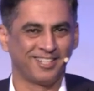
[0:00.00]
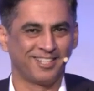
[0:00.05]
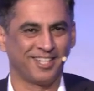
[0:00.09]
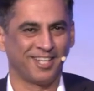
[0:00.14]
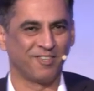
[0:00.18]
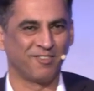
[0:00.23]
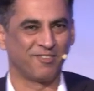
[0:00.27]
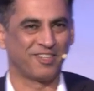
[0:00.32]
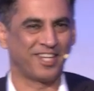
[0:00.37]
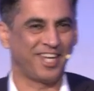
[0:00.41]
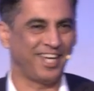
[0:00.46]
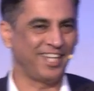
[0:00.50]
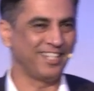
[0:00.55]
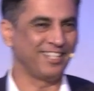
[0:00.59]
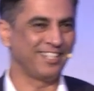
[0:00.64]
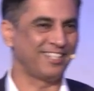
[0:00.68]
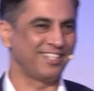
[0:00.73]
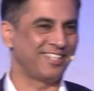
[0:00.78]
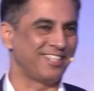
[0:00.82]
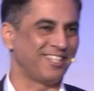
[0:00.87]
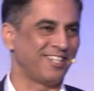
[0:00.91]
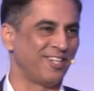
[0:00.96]
set of
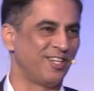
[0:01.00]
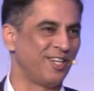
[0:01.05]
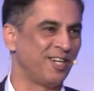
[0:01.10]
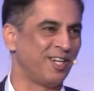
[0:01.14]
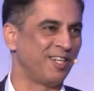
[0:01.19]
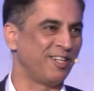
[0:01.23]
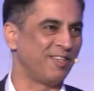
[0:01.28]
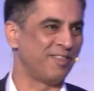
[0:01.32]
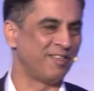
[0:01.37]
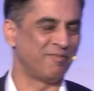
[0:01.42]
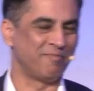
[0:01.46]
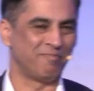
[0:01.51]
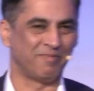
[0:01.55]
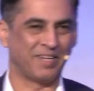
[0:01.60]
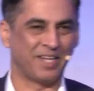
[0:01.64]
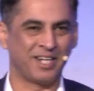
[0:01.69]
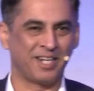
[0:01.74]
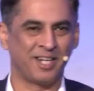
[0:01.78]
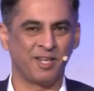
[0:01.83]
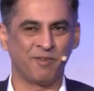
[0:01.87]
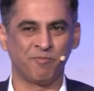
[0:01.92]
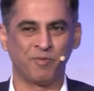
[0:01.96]
kids on a
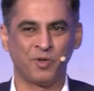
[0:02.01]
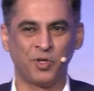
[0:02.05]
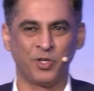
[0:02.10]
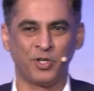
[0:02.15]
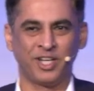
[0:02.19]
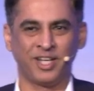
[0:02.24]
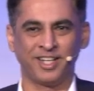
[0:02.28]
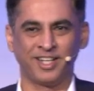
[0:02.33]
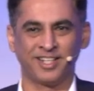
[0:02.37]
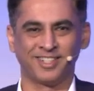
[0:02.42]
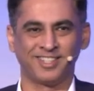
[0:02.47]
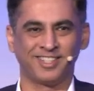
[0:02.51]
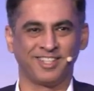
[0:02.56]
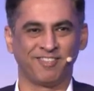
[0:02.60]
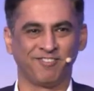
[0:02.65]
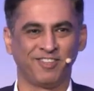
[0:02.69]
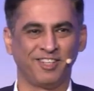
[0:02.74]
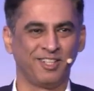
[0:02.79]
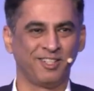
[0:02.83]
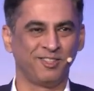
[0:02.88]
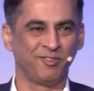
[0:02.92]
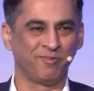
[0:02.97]
Monday morning in
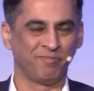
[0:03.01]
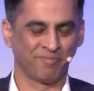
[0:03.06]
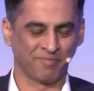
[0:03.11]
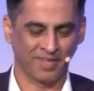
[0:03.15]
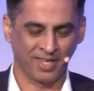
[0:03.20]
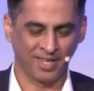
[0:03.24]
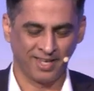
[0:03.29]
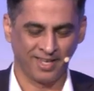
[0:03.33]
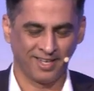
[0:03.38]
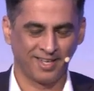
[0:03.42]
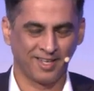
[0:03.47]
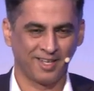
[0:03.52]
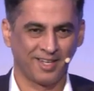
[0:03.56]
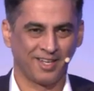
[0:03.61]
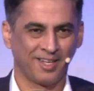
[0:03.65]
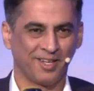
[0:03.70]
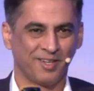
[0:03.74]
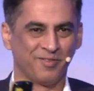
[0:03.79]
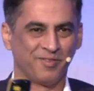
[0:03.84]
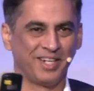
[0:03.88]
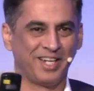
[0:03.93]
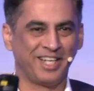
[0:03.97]
Seville.
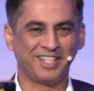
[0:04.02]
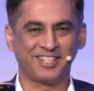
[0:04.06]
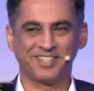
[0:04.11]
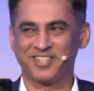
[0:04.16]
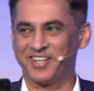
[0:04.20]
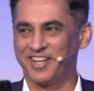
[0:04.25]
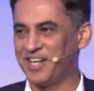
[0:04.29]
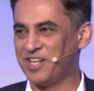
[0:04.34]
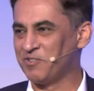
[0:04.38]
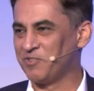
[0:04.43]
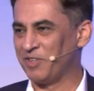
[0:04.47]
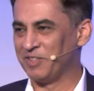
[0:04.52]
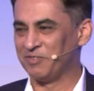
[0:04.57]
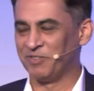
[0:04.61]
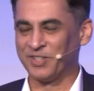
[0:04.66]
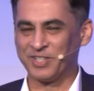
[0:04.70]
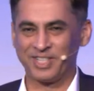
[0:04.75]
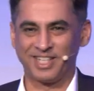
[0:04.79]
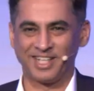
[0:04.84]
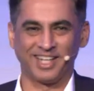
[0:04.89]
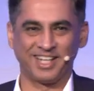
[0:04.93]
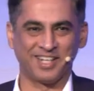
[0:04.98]
But let's try it one
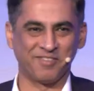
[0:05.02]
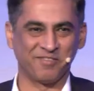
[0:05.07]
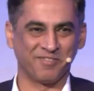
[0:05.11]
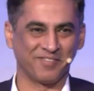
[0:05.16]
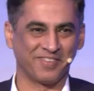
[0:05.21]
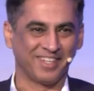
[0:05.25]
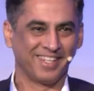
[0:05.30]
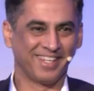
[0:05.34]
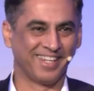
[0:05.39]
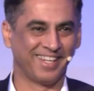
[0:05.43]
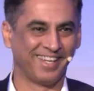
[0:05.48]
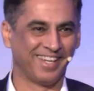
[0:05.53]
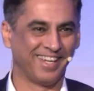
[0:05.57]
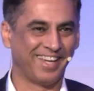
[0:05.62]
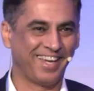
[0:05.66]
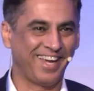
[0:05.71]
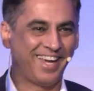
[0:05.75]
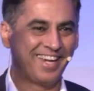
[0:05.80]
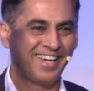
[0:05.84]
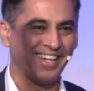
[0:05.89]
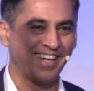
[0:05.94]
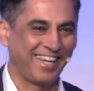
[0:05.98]
more time
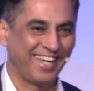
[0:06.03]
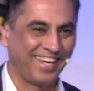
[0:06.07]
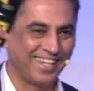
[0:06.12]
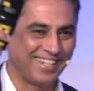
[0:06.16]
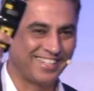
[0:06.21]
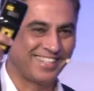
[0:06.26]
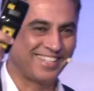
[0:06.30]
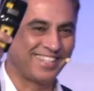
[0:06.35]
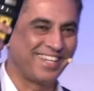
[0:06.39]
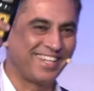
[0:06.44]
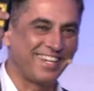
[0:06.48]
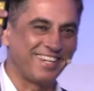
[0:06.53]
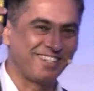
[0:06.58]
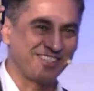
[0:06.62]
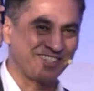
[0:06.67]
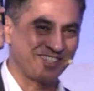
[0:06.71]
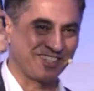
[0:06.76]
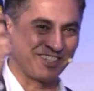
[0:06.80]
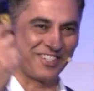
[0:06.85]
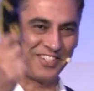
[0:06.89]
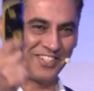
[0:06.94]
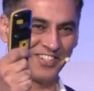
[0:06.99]
hey kids,
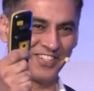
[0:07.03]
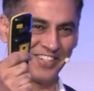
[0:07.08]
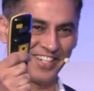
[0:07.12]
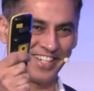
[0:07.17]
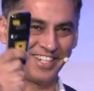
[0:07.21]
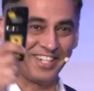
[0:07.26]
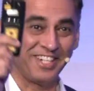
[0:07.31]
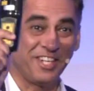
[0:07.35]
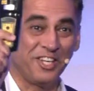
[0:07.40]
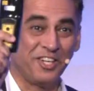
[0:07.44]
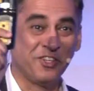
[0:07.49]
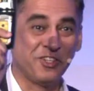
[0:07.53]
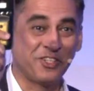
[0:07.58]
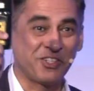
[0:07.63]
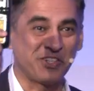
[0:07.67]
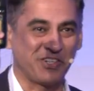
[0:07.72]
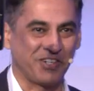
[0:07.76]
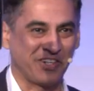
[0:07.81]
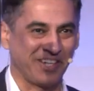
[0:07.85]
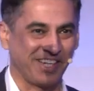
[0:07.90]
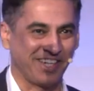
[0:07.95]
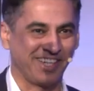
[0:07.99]
here's a toy, new
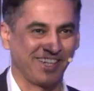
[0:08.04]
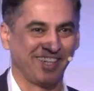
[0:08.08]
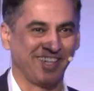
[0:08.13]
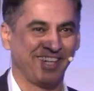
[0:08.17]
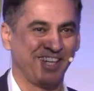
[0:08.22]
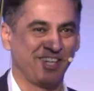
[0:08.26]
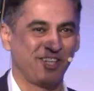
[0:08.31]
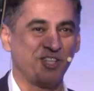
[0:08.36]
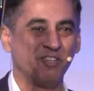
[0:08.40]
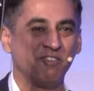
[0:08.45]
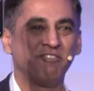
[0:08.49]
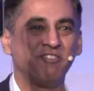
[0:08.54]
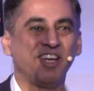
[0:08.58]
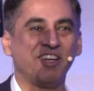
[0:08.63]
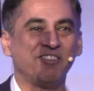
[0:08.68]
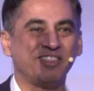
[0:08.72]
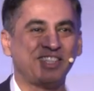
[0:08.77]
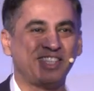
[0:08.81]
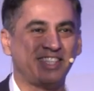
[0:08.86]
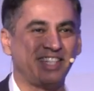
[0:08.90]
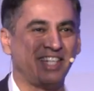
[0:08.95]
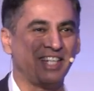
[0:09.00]
toy. You've
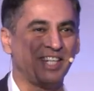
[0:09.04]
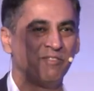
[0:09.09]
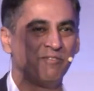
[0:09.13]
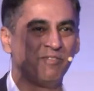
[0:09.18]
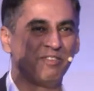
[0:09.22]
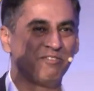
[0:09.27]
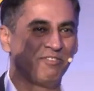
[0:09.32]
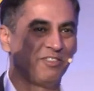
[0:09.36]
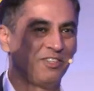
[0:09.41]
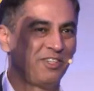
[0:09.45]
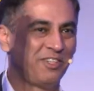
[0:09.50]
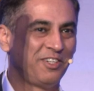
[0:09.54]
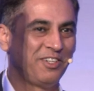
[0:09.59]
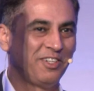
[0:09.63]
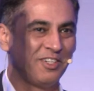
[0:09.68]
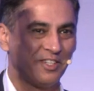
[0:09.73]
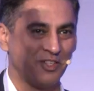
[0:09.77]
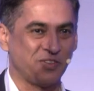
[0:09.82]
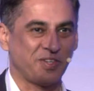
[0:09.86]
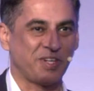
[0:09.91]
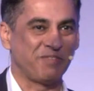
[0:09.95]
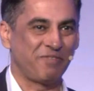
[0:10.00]
never seen it before.
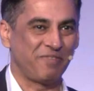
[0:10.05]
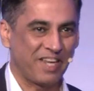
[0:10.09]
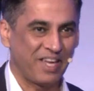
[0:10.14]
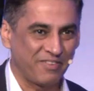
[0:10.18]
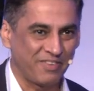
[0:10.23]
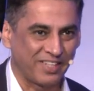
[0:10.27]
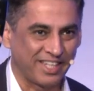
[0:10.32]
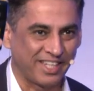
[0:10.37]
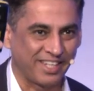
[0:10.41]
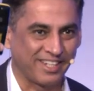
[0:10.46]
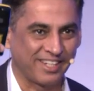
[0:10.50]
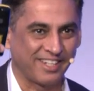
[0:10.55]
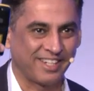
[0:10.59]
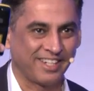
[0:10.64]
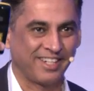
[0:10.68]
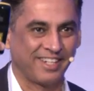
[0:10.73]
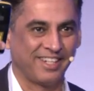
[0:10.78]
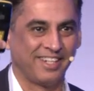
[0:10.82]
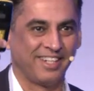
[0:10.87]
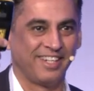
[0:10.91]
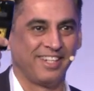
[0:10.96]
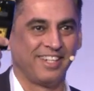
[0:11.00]
You want to play with it?
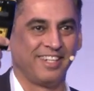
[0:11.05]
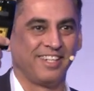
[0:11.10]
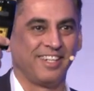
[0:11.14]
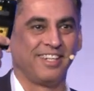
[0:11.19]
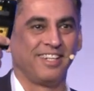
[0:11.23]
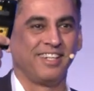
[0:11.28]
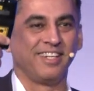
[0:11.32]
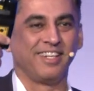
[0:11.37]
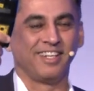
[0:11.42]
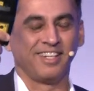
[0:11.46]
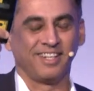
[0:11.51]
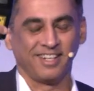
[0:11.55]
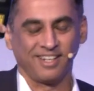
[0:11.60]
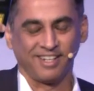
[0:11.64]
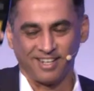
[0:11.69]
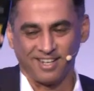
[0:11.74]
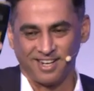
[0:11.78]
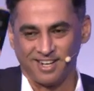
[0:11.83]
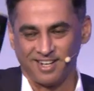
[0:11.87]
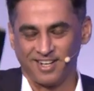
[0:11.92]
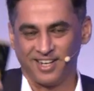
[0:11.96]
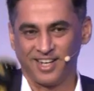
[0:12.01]
Yes.
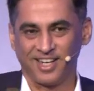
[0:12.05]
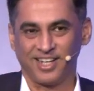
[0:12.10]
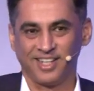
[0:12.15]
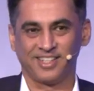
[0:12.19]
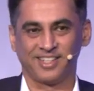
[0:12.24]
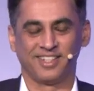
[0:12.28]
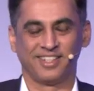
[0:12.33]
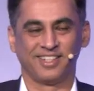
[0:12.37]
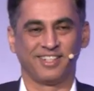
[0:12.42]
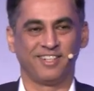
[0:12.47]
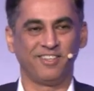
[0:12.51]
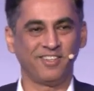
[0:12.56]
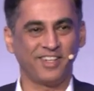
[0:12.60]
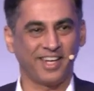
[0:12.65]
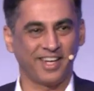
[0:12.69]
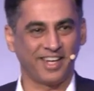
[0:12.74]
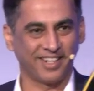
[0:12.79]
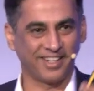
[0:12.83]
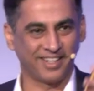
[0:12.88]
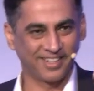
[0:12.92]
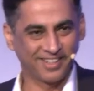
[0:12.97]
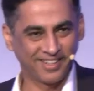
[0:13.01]
All right.
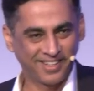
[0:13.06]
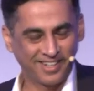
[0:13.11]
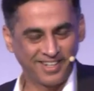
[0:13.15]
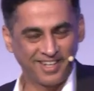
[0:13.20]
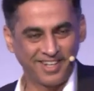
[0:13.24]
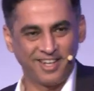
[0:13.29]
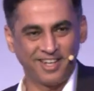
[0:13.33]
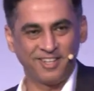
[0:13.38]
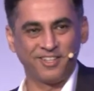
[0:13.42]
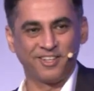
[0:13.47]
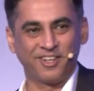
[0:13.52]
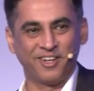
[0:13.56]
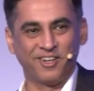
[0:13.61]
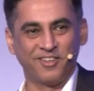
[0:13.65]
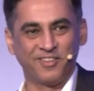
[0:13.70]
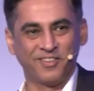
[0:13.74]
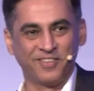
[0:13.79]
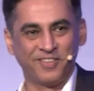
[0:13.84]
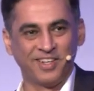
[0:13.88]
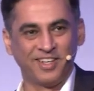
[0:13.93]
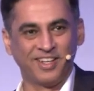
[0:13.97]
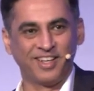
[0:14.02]
Okay, here you
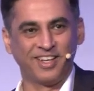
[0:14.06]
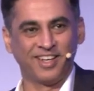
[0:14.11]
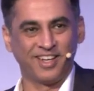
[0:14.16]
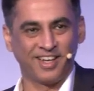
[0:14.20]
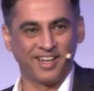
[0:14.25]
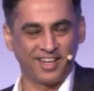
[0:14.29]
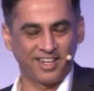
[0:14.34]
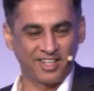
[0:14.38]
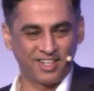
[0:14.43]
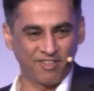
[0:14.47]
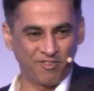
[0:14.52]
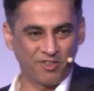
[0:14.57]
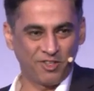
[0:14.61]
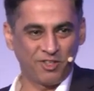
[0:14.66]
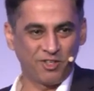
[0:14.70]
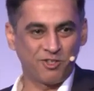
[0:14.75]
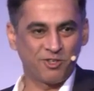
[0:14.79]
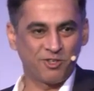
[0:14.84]
go. I give you the